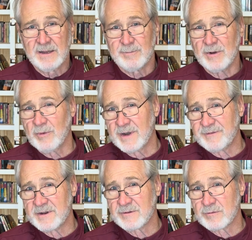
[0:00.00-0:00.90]
But what if
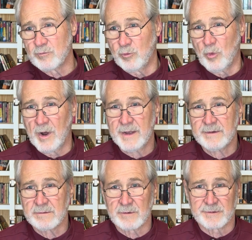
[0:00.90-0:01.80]
there's
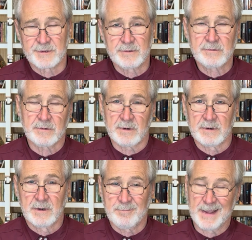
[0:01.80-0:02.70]
1 or 2 or
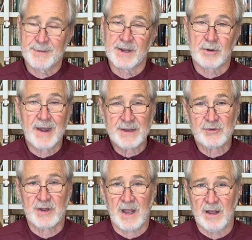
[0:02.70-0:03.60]
maybe a
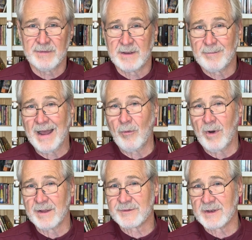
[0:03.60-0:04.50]
grandchild that might
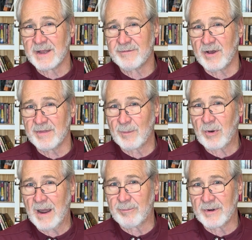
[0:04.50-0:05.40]
want to live on the
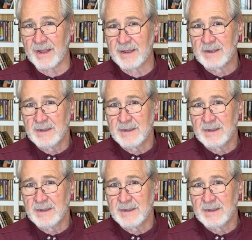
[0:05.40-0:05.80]
property?